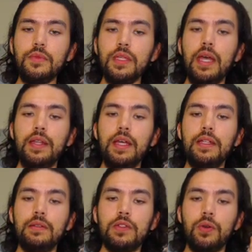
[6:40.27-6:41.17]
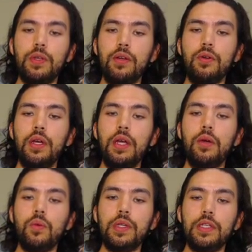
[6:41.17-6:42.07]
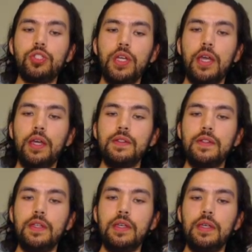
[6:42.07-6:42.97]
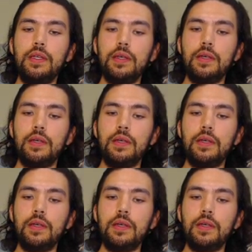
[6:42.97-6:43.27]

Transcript: and then so here he chains the